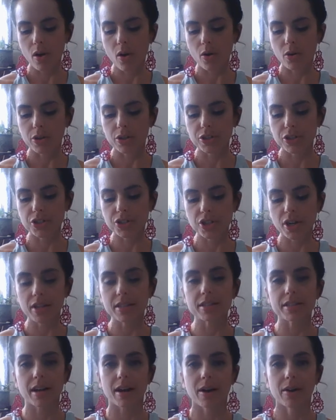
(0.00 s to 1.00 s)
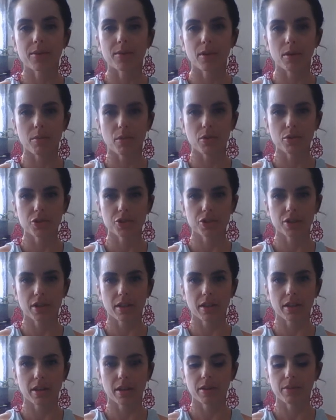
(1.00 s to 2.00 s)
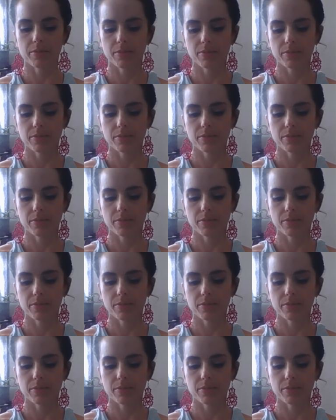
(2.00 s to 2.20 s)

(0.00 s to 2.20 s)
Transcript: or shut down emotionally.